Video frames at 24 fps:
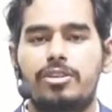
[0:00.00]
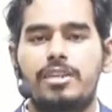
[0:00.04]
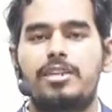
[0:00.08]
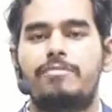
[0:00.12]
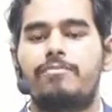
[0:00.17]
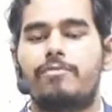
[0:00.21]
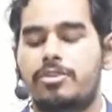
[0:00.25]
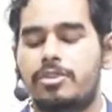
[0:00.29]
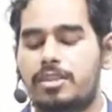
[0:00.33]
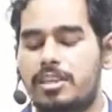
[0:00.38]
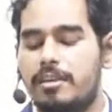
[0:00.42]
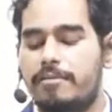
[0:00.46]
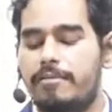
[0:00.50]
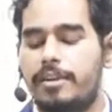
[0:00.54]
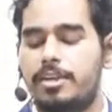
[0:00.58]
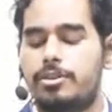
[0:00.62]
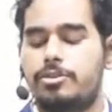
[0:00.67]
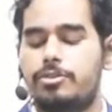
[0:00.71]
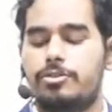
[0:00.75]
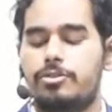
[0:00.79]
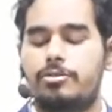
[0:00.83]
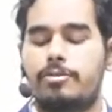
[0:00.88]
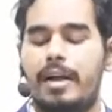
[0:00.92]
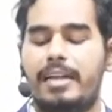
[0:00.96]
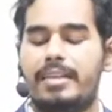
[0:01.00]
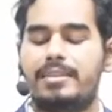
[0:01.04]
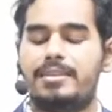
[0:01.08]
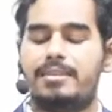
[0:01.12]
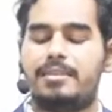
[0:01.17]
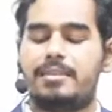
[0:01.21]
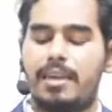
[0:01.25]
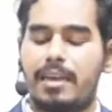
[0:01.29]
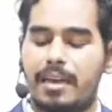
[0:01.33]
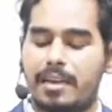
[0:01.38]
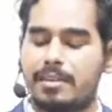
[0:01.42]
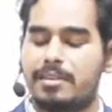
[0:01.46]
it was given to you as
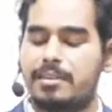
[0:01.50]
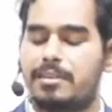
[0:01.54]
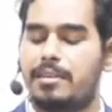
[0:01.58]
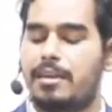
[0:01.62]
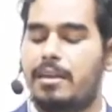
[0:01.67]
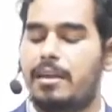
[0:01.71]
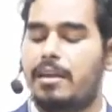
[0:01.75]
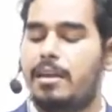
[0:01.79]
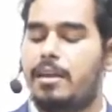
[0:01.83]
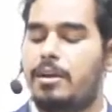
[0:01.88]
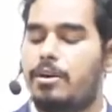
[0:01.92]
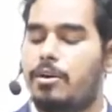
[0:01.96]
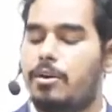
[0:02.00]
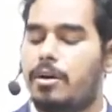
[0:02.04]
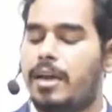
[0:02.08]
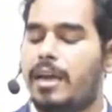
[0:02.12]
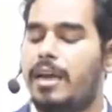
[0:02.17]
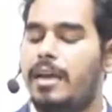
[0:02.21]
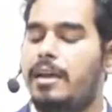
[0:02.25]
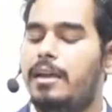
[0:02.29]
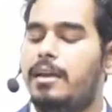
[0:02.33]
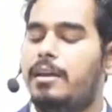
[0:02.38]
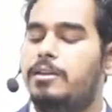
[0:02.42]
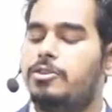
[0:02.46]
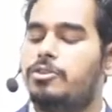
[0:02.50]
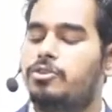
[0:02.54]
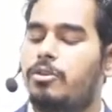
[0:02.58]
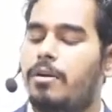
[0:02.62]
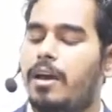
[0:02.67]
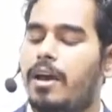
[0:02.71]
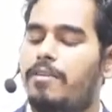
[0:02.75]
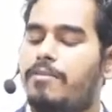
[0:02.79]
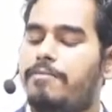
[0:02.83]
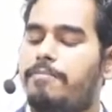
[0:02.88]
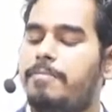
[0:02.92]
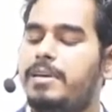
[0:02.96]
6. Okay, so
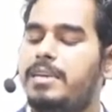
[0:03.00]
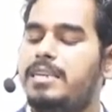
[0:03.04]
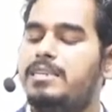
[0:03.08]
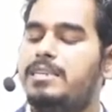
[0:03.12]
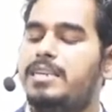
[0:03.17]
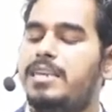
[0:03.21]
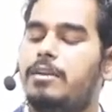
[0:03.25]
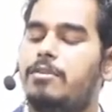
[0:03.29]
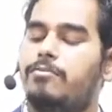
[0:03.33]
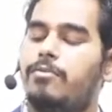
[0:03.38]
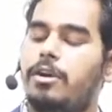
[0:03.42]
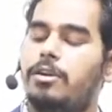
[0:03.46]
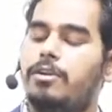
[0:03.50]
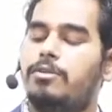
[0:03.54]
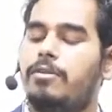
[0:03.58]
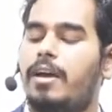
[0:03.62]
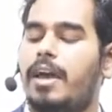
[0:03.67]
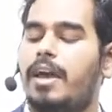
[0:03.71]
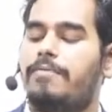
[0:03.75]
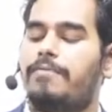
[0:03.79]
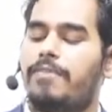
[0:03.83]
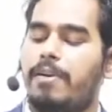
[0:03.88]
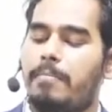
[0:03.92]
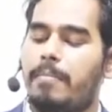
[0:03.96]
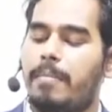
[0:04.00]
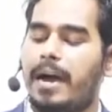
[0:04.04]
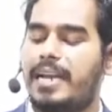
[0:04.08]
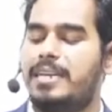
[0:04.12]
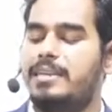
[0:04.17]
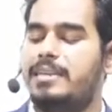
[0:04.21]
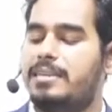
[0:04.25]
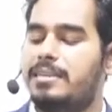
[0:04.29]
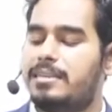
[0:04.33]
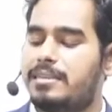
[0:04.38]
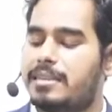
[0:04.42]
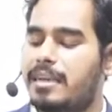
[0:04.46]
FB is equal to FA
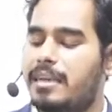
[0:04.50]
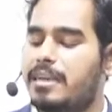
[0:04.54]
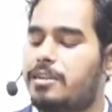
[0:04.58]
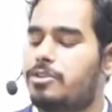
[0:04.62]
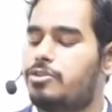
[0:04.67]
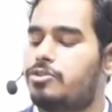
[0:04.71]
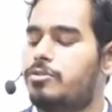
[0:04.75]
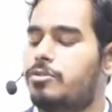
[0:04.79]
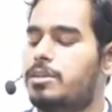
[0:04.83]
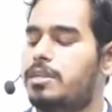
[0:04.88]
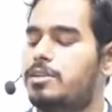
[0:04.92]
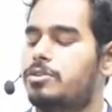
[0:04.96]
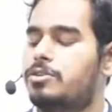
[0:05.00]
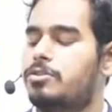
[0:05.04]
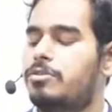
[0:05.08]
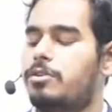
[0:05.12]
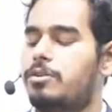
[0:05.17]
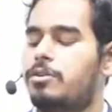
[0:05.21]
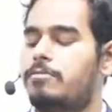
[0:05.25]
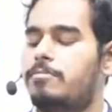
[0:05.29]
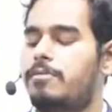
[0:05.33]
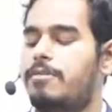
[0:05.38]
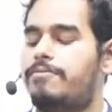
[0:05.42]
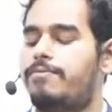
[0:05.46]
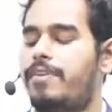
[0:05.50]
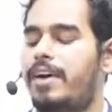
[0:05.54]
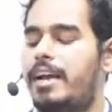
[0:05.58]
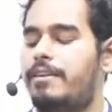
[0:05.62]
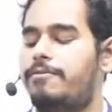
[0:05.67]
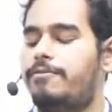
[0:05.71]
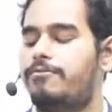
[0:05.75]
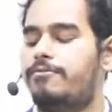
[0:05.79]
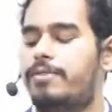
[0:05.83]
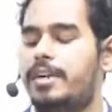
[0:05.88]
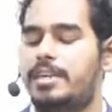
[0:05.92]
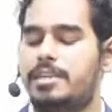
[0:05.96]
minus 6, so it is going to be
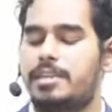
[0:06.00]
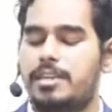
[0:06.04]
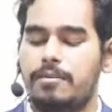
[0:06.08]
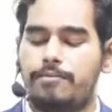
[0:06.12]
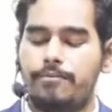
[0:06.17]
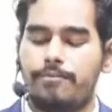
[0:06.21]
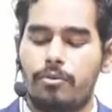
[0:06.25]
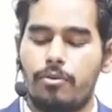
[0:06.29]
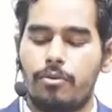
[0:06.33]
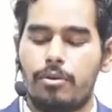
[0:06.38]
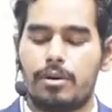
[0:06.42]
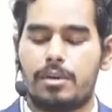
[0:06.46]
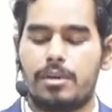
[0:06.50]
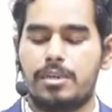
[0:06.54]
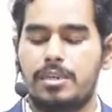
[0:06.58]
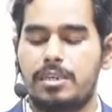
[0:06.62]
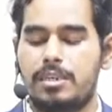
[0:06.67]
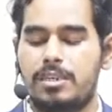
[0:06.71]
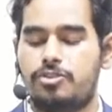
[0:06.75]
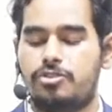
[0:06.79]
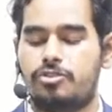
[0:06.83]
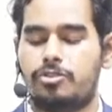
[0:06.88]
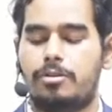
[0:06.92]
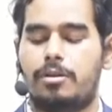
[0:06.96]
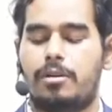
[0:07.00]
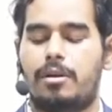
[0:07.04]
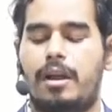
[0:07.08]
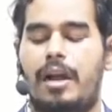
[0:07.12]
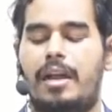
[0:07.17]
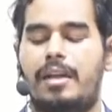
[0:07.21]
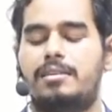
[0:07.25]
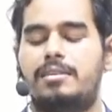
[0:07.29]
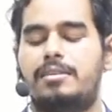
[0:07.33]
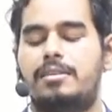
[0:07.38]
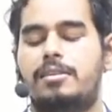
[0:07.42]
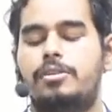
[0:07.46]
524 hertz. So your
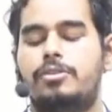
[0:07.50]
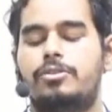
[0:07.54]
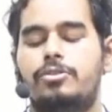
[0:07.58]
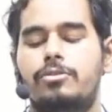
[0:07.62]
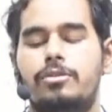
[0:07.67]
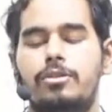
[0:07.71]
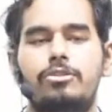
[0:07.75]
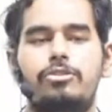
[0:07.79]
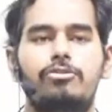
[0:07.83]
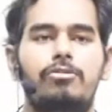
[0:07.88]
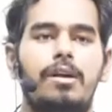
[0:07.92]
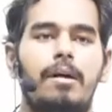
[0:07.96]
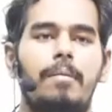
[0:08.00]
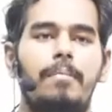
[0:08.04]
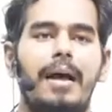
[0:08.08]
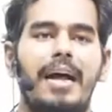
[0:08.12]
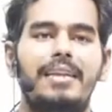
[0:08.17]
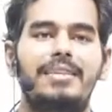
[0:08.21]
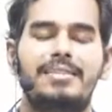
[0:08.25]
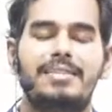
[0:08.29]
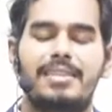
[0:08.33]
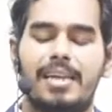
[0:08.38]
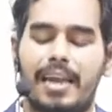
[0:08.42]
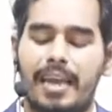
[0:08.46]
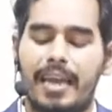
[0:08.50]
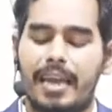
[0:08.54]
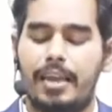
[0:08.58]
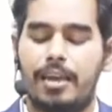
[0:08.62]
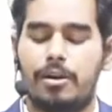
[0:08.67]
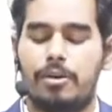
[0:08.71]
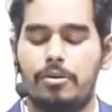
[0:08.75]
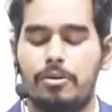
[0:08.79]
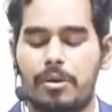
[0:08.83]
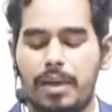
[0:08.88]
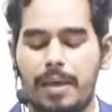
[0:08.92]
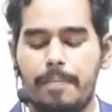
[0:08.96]
answer is going to come as
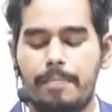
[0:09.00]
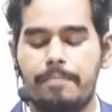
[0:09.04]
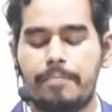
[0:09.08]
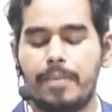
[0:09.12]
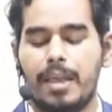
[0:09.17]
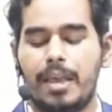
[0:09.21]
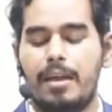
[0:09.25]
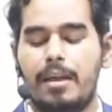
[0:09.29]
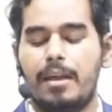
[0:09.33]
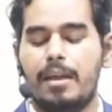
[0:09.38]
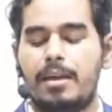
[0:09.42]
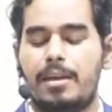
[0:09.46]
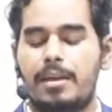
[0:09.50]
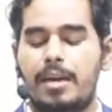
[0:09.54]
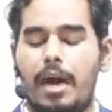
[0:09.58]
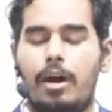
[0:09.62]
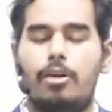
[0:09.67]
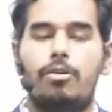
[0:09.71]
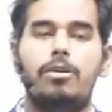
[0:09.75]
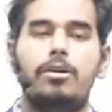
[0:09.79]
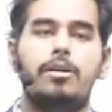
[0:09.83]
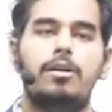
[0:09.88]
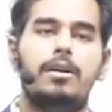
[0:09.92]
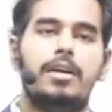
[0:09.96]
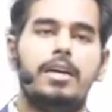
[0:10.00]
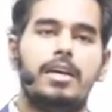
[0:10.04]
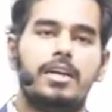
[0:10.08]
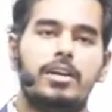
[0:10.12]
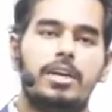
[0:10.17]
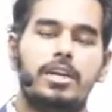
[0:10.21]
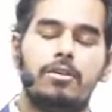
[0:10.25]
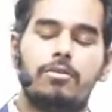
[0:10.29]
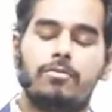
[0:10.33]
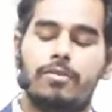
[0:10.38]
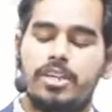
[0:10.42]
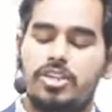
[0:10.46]
A. Okay, now
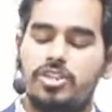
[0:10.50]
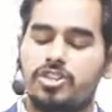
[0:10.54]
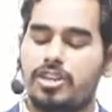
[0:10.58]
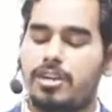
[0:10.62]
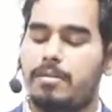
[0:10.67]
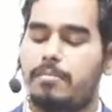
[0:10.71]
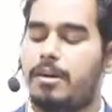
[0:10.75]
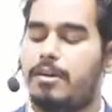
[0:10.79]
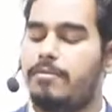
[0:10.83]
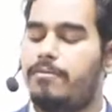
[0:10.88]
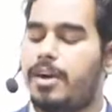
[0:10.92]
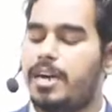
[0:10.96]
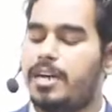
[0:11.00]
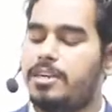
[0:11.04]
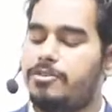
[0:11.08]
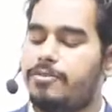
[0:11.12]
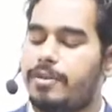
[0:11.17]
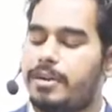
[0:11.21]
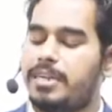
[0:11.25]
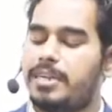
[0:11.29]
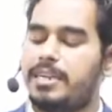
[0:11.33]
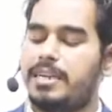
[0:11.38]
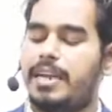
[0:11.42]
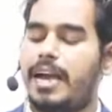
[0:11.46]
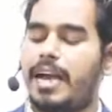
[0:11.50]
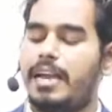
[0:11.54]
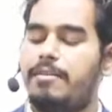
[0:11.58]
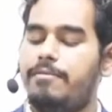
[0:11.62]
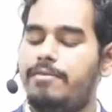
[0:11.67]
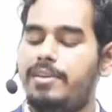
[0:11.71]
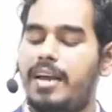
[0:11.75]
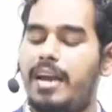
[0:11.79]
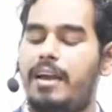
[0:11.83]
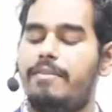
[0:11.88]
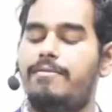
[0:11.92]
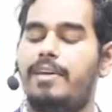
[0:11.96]
in question number 129,
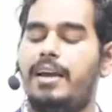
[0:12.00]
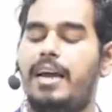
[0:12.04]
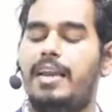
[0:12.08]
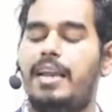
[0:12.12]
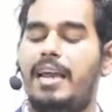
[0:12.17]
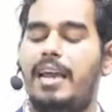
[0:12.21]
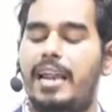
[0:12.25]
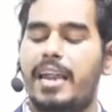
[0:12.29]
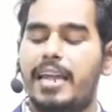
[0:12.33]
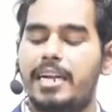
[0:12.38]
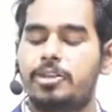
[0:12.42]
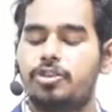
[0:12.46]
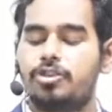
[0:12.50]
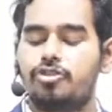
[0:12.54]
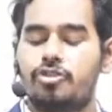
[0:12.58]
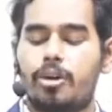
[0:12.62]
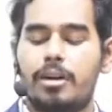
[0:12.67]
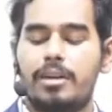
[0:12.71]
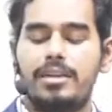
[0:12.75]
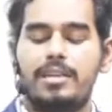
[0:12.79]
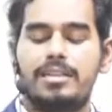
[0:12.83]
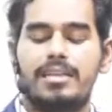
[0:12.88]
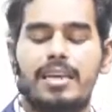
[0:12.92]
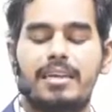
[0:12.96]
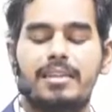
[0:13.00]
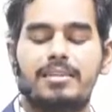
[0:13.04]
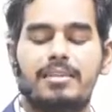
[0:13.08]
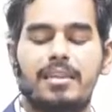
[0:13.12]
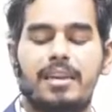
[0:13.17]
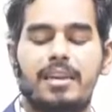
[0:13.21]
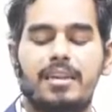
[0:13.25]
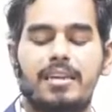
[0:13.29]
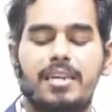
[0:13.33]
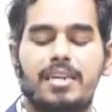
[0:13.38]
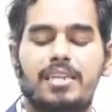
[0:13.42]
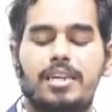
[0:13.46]
we have an electron is
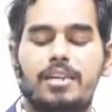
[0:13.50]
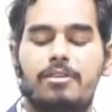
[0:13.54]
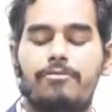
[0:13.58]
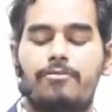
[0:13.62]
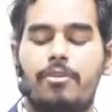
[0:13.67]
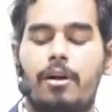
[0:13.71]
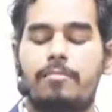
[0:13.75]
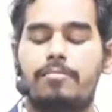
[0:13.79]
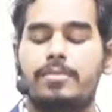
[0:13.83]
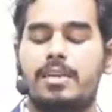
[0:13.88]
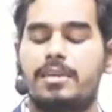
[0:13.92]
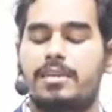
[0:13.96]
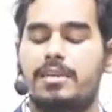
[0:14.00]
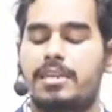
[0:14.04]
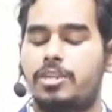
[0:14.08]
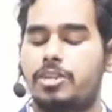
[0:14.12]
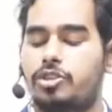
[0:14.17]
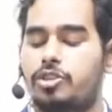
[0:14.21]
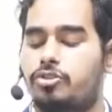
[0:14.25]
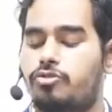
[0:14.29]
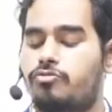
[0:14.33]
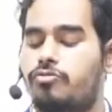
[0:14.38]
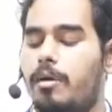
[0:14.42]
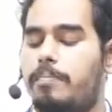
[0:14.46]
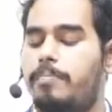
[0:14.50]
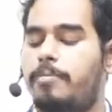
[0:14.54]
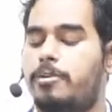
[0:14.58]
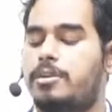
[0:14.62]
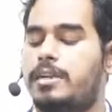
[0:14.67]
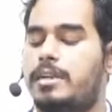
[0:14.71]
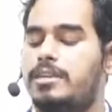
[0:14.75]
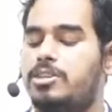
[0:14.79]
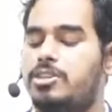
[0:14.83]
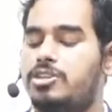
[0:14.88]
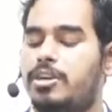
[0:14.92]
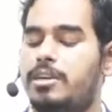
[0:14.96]
accelerated from the rest through a
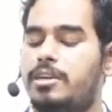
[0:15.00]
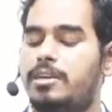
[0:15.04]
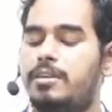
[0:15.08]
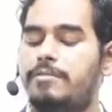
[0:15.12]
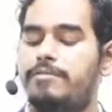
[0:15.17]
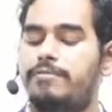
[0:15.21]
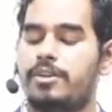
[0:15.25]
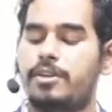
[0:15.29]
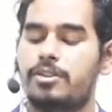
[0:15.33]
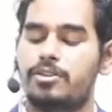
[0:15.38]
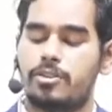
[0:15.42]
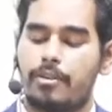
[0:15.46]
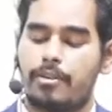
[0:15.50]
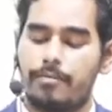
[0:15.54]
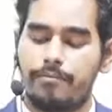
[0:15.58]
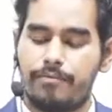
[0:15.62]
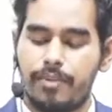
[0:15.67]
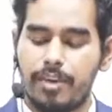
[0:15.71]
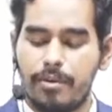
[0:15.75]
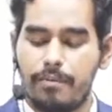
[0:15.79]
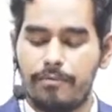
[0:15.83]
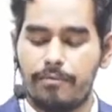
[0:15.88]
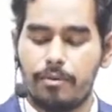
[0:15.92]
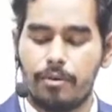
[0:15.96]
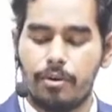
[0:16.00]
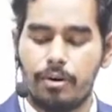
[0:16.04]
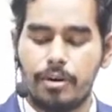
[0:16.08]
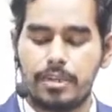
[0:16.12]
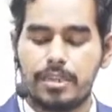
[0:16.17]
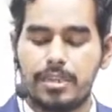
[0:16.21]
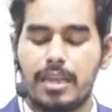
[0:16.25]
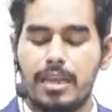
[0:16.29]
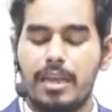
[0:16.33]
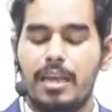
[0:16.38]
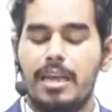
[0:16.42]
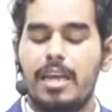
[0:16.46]
potential difference of V
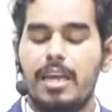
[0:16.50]
volts.